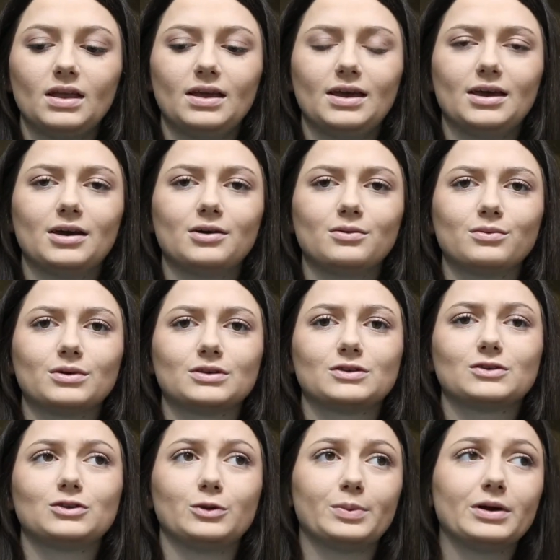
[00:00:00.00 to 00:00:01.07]
It was
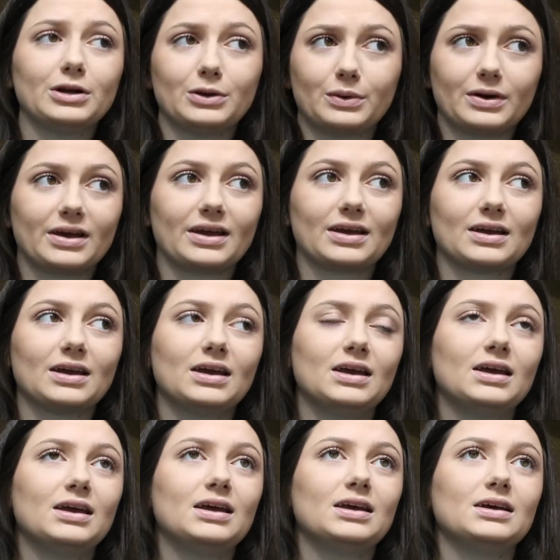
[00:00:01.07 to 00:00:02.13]
super annoying.
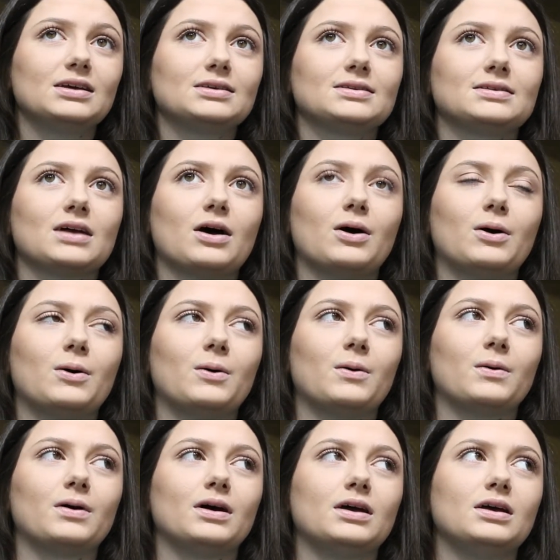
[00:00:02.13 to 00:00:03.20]

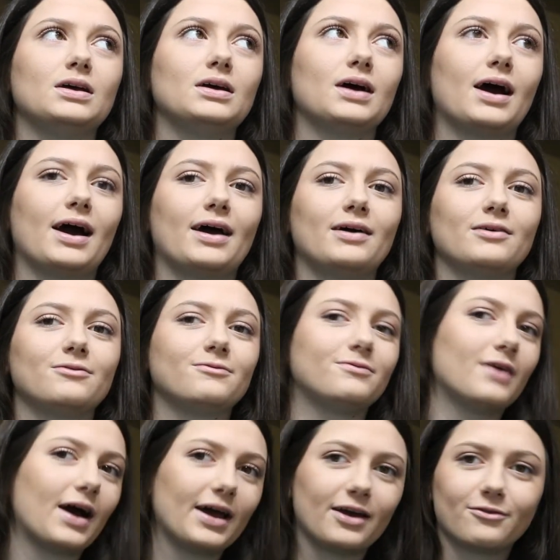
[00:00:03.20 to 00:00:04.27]
So
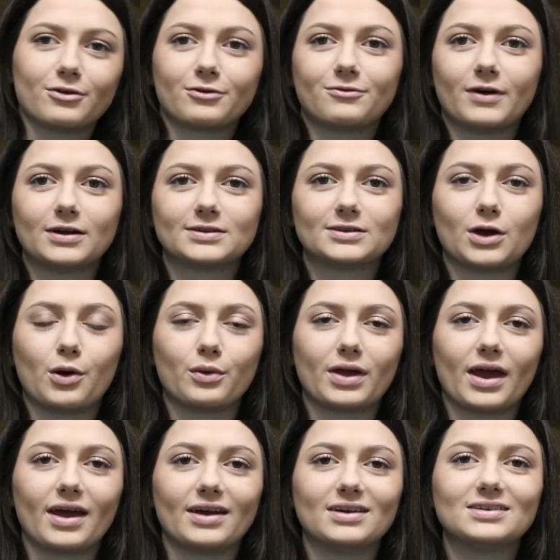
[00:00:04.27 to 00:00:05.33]
if I ever felt
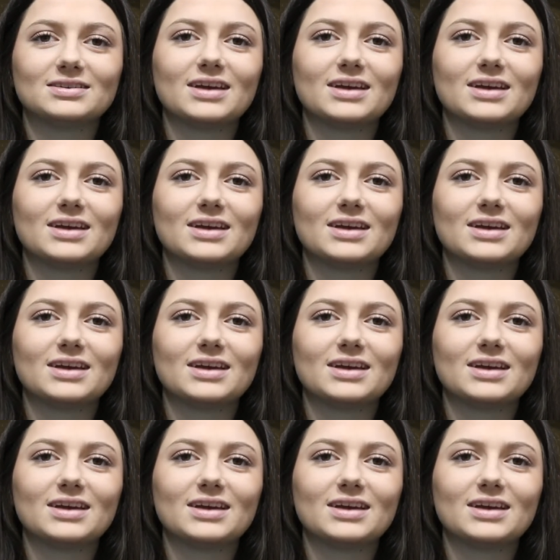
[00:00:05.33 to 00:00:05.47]
okay a